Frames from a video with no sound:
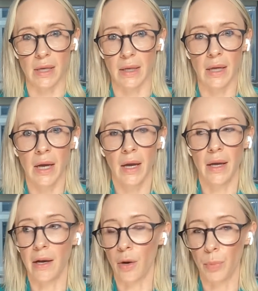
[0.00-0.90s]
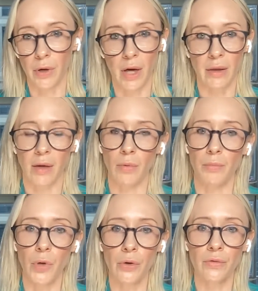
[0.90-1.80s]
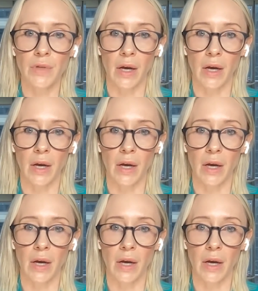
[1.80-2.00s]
Like in Alberta, they removed